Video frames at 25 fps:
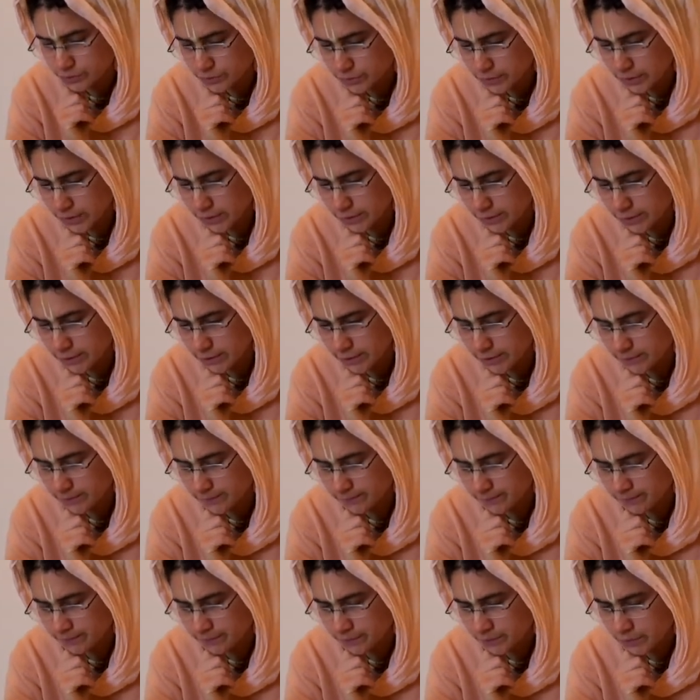Sane.
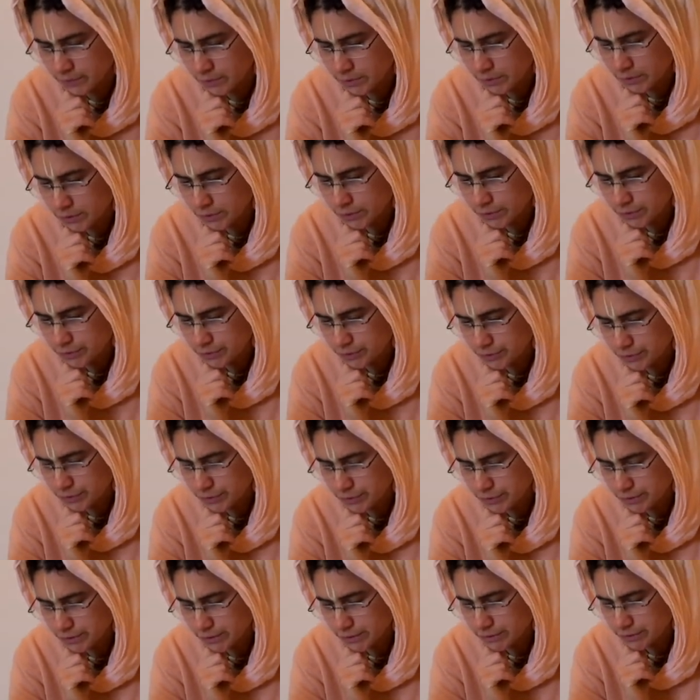
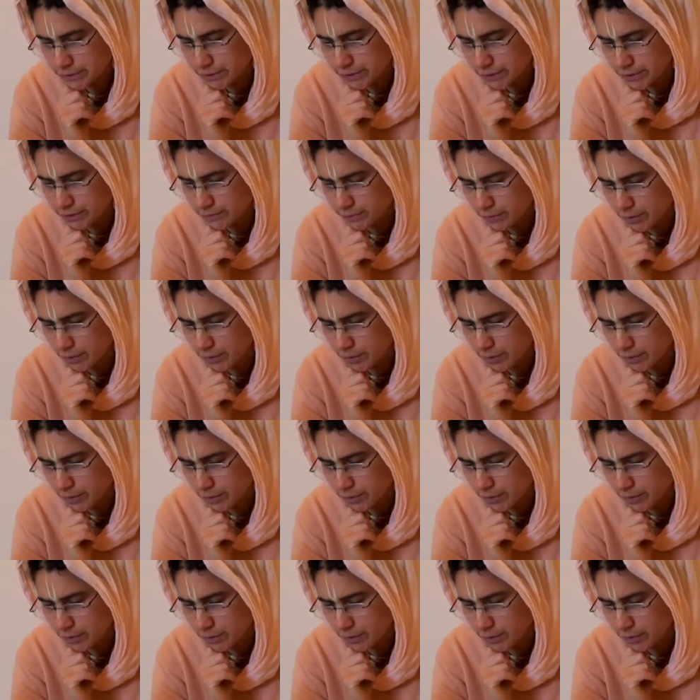Sri Chaitanya